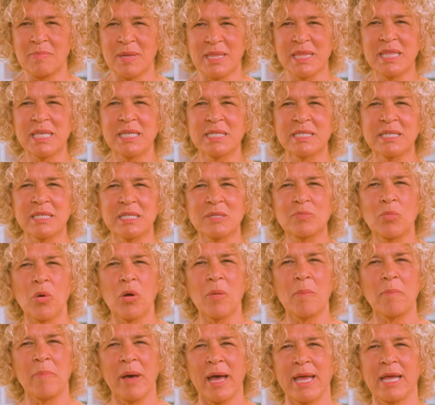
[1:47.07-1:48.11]
but this is
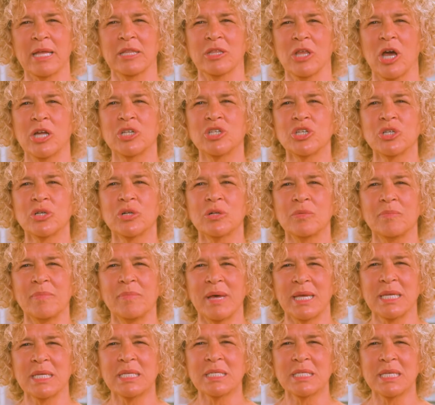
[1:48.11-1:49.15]
more biological
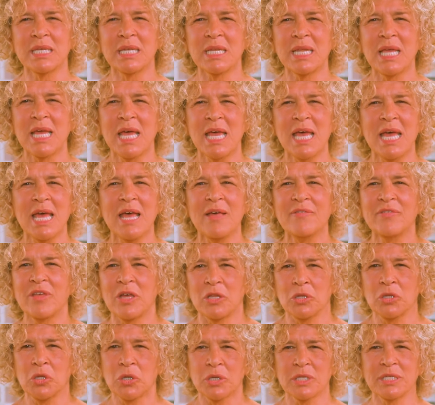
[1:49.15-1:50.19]
medicine
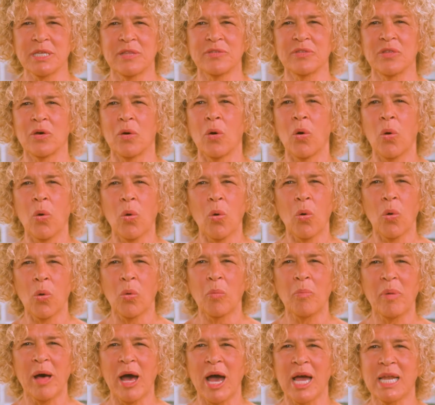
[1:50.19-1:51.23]
that looks at the whole
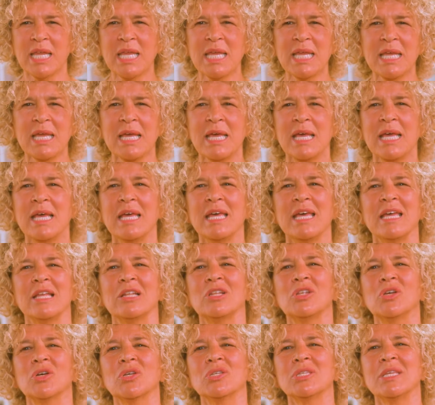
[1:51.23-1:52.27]
body. It
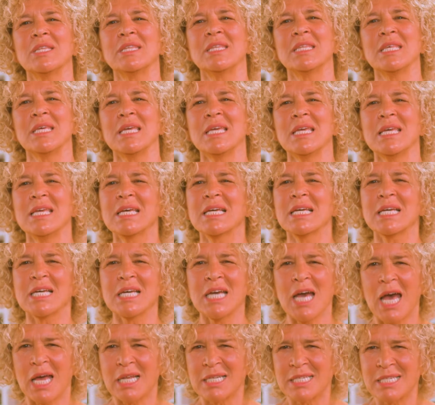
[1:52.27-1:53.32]
looks at the
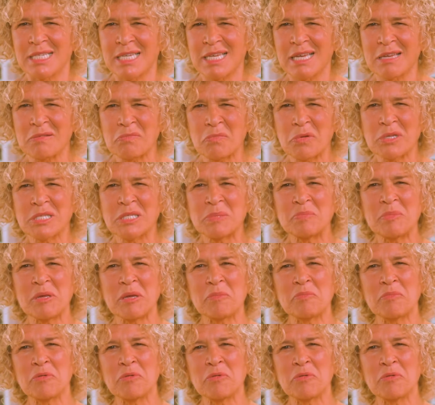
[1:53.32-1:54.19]
gut and what's being